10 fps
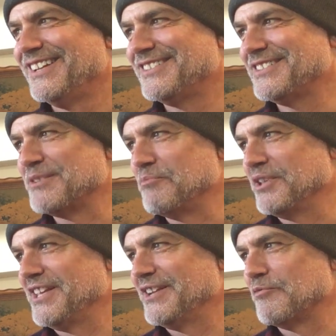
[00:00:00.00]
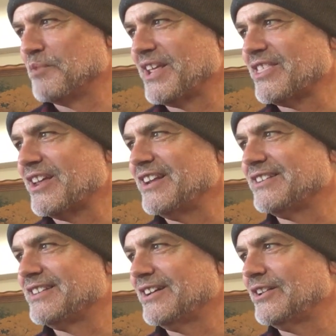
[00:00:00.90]
there's just a million of them, but I thought
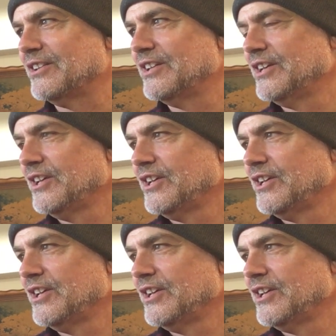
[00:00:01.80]
I'd tell